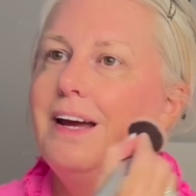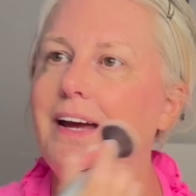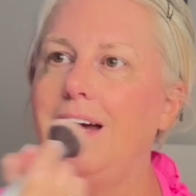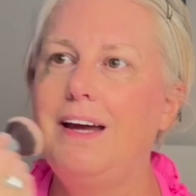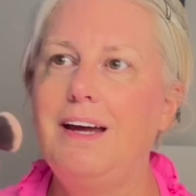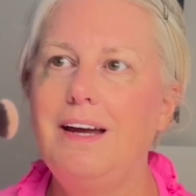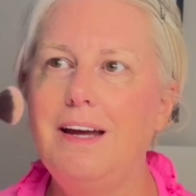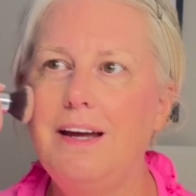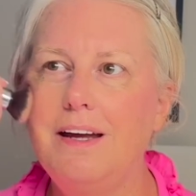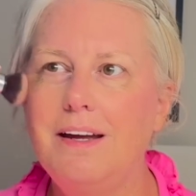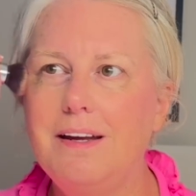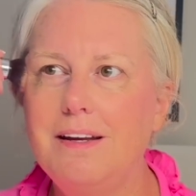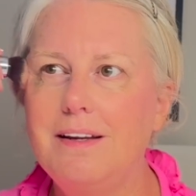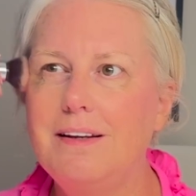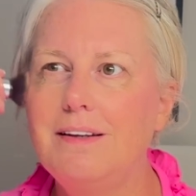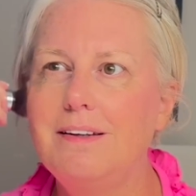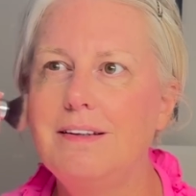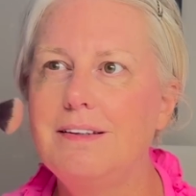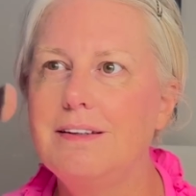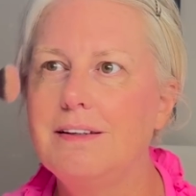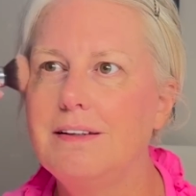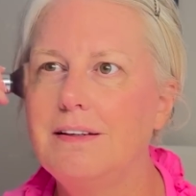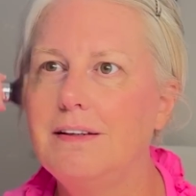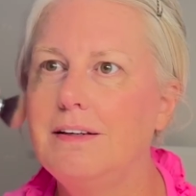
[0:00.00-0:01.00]

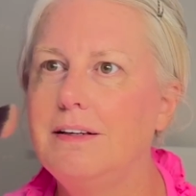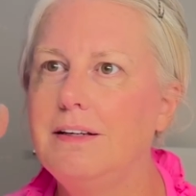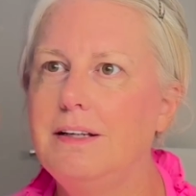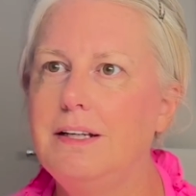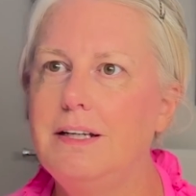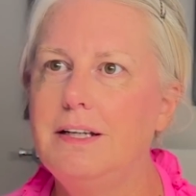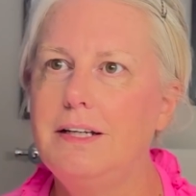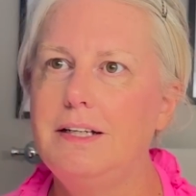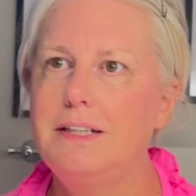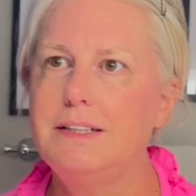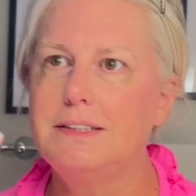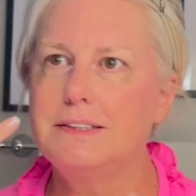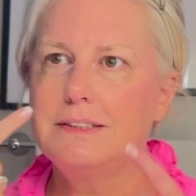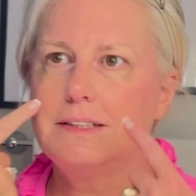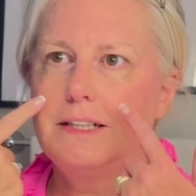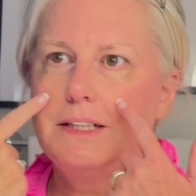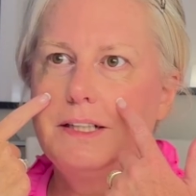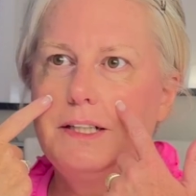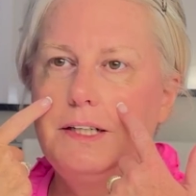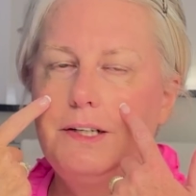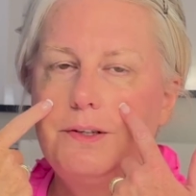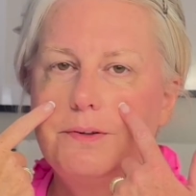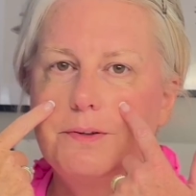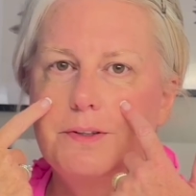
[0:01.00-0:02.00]
and it's
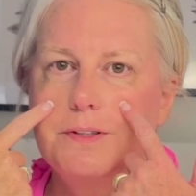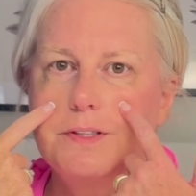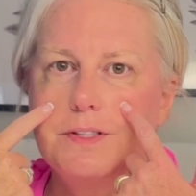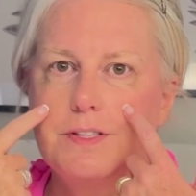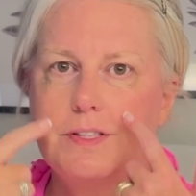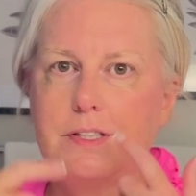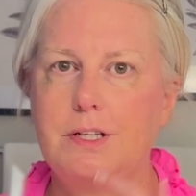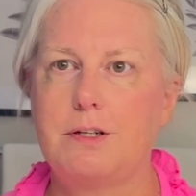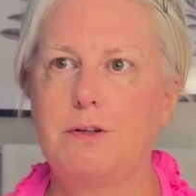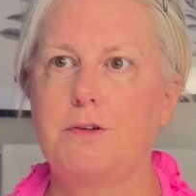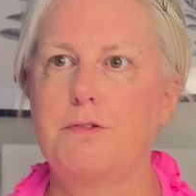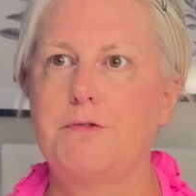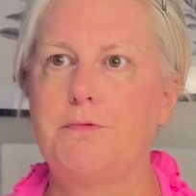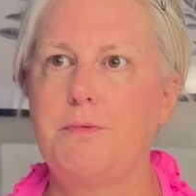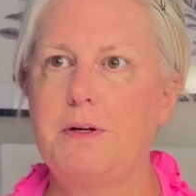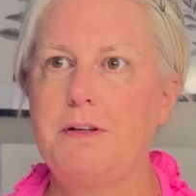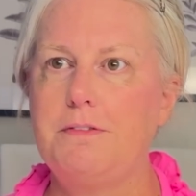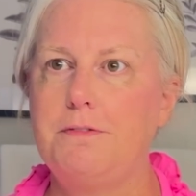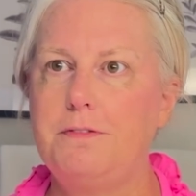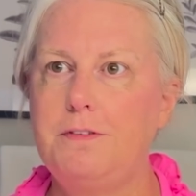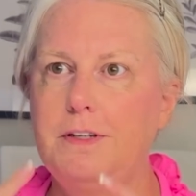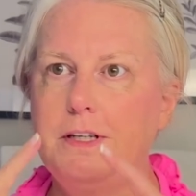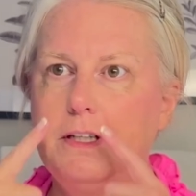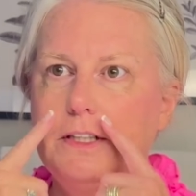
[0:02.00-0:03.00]
not here at the center of my
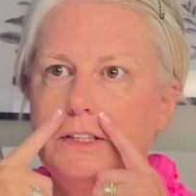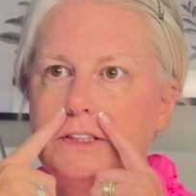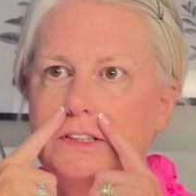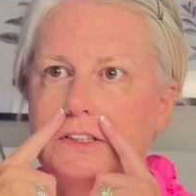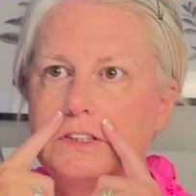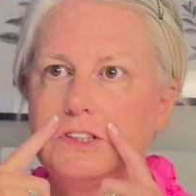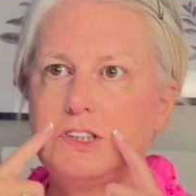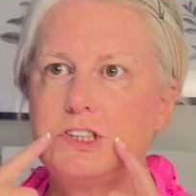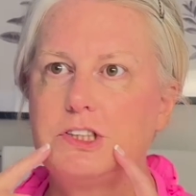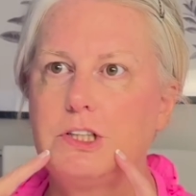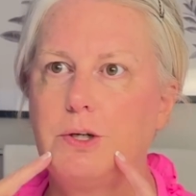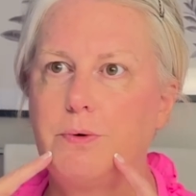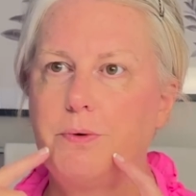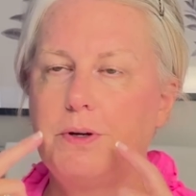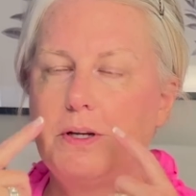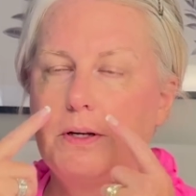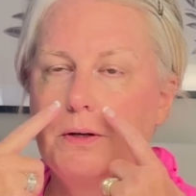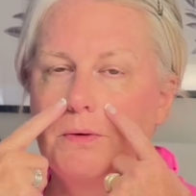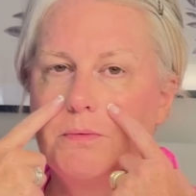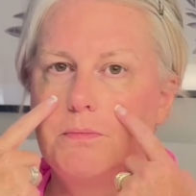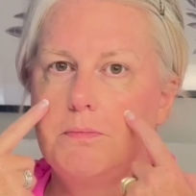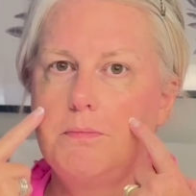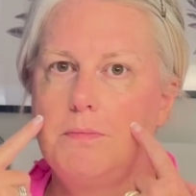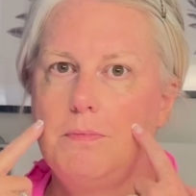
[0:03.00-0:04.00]
face
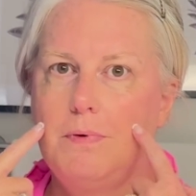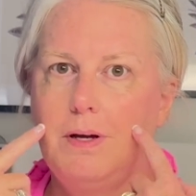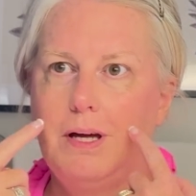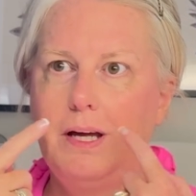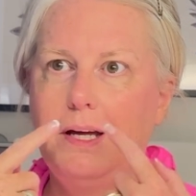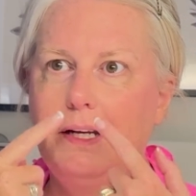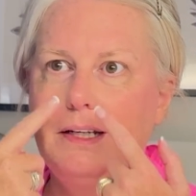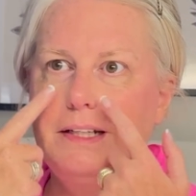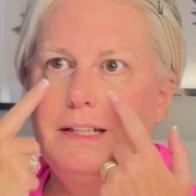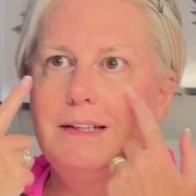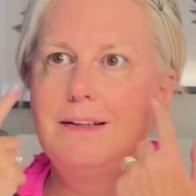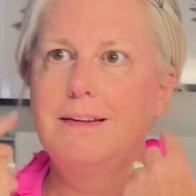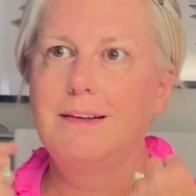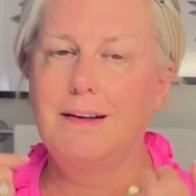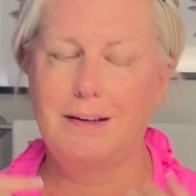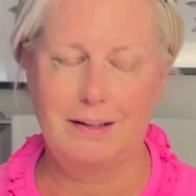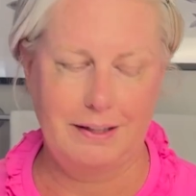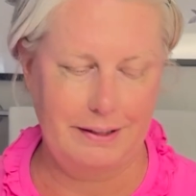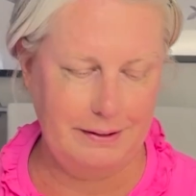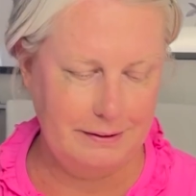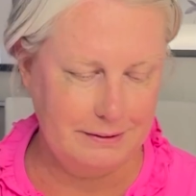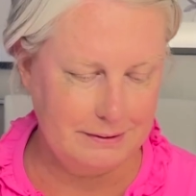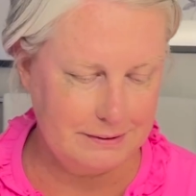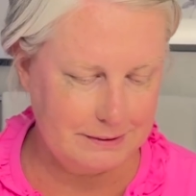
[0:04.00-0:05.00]
showing any
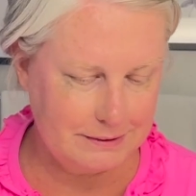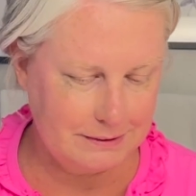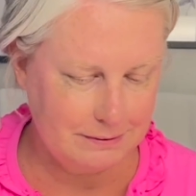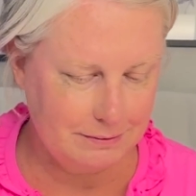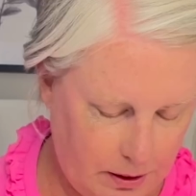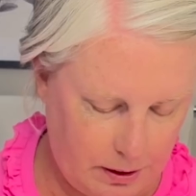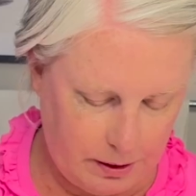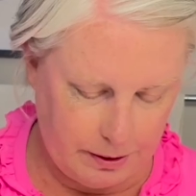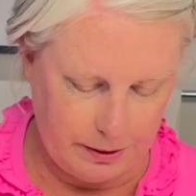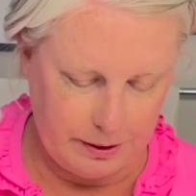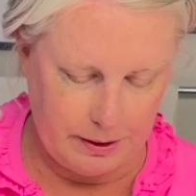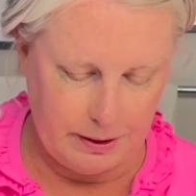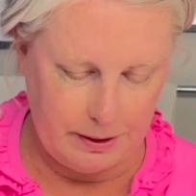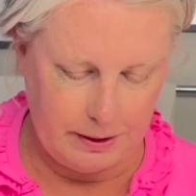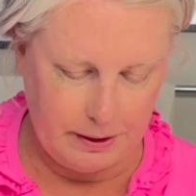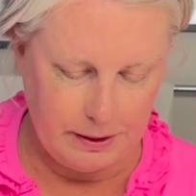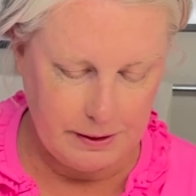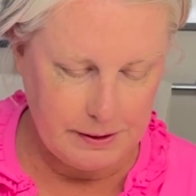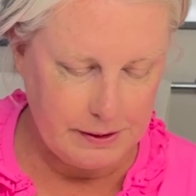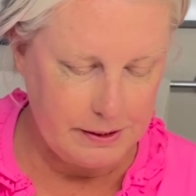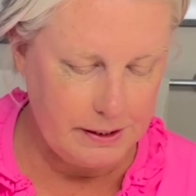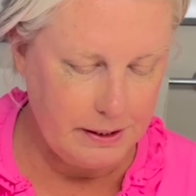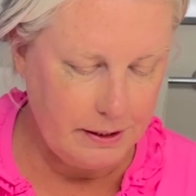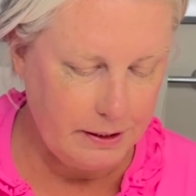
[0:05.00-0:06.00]
lines. The
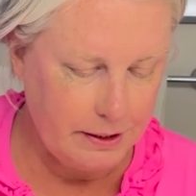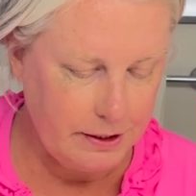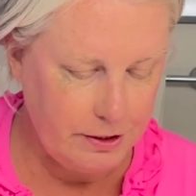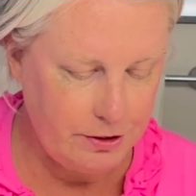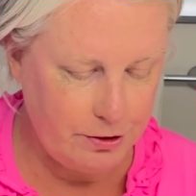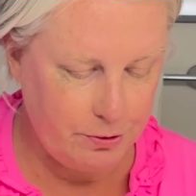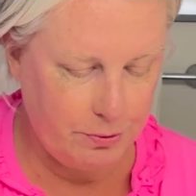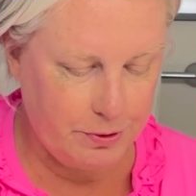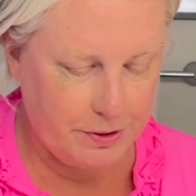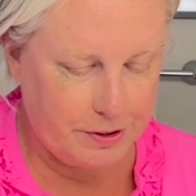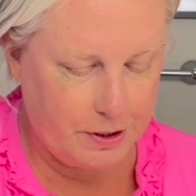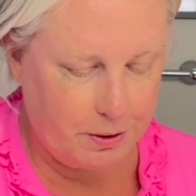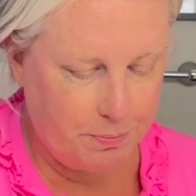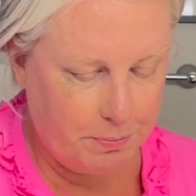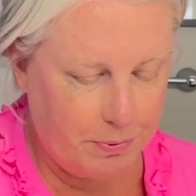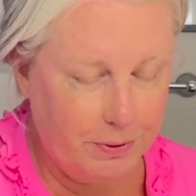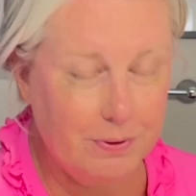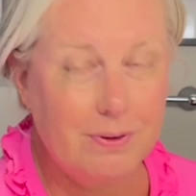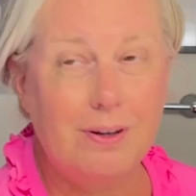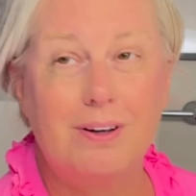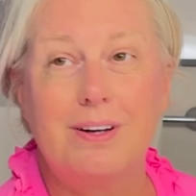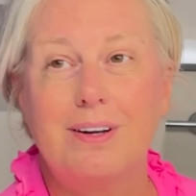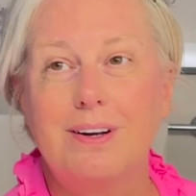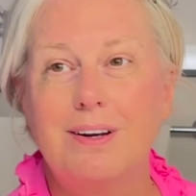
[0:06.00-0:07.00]
next thing I do is I
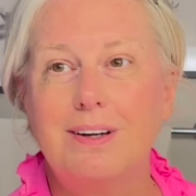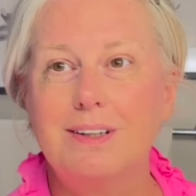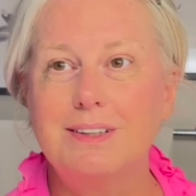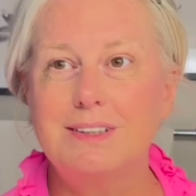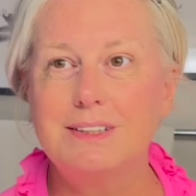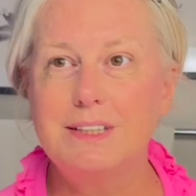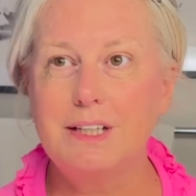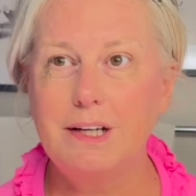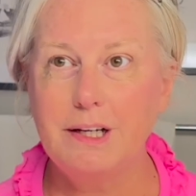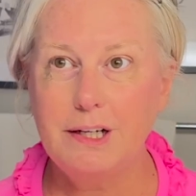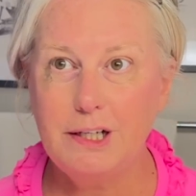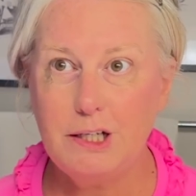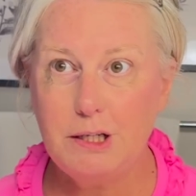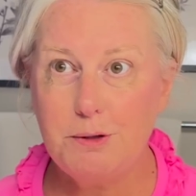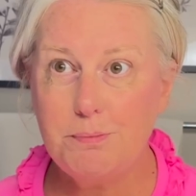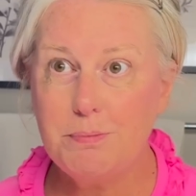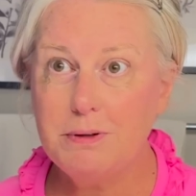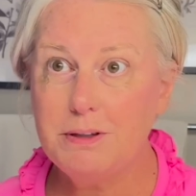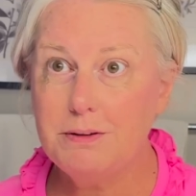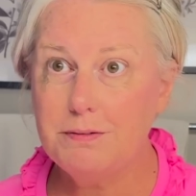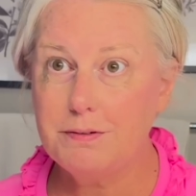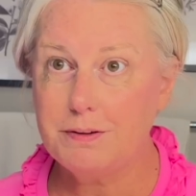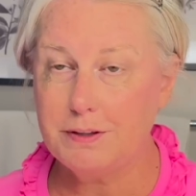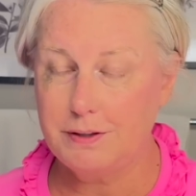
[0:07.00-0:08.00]
put on a tiny
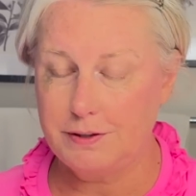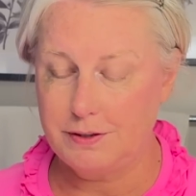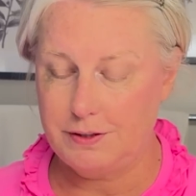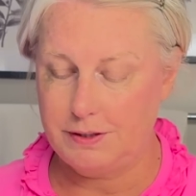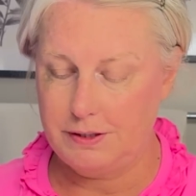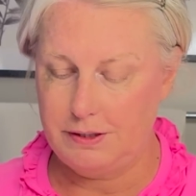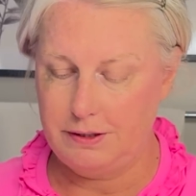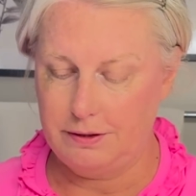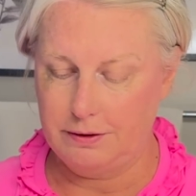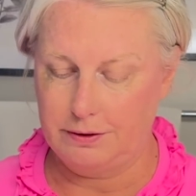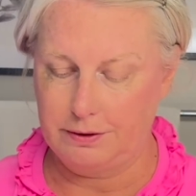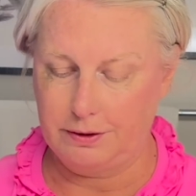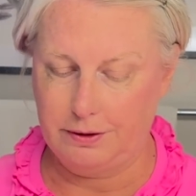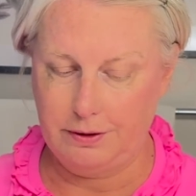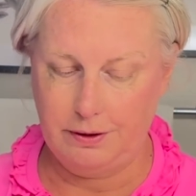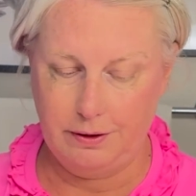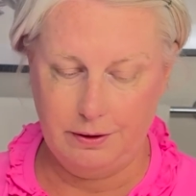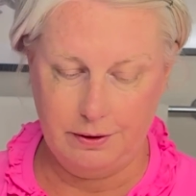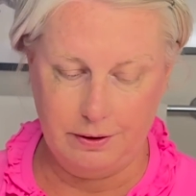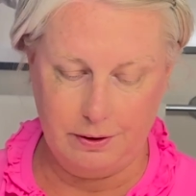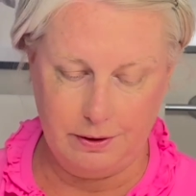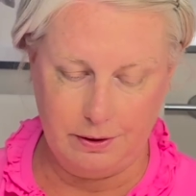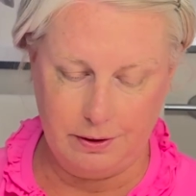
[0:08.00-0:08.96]
bit of concealer.